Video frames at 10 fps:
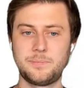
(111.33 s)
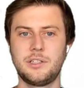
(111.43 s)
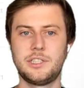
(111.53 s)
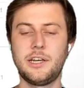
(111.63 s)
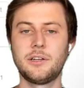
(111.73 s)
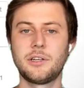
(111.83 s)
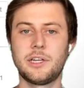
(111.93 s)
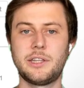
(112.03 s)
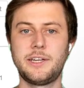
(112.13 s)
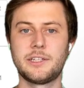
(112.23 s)
Taking a look
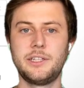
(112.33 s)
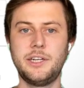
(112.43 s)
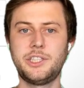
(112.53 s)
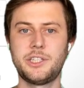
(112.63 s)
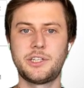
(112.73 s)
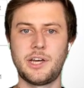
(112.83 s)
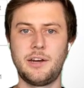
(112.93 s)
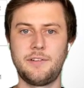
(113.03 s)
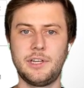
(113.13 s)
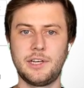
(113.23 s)
at the clinician side
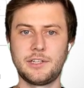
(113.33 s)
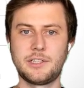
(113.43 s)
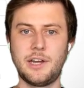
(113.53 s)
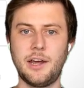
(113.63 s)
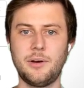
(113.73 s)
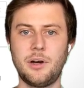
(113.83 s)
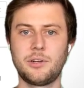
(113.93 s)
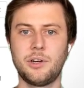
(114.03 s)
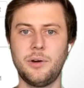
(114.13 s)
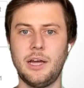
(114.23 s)
of things now, I'll
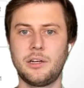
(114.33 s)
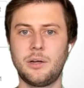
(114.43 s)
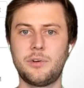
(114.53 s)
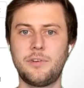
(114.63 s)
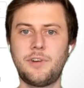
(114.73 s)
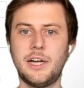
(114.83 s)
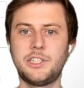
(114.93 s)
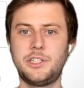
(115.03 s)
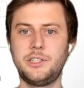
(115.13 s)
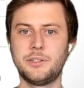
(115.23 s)
go ahead and I'll
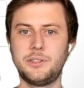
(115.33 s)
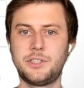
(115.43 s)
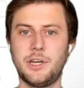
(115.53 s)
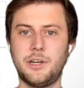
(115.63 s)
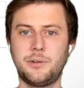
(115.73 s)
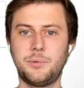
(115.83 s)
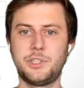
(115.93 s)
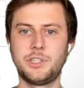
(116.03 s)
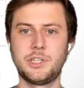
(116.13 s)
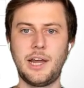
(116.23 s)
refresh the alert center,
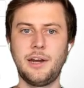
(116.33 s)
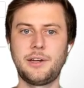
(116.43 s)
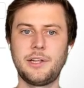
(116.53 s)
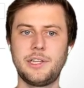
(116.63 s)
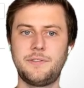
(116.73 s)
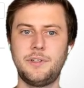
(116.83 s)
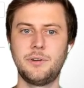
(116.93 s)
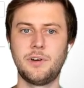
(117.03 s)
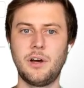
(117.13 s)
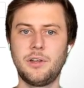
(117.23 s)
which is an at-a-glance view
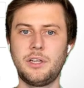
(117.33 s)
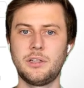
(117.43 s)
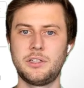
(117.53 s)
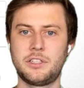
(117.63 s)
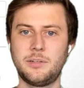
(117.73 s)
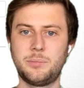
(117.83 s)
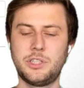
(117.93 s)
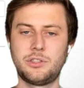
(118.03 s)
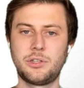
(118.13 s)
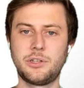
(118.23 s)
of all the alerts that have
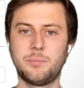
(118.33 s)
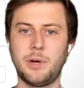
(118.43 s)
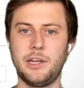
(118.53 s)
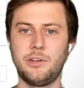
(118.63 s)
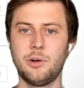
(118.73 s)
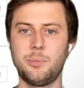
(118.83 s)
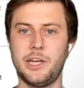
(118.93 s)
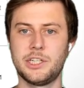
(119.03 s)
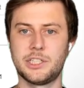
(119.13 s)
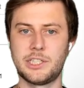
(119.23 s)
been triggered by your
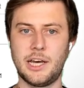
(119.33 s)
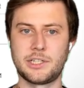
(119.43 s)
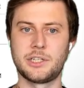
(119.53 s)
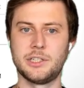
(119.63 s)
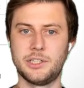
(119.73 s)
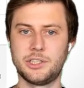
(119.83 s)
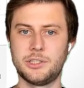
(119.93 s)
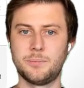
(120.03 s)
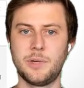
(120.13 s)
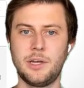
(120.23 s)
patients as a clinician.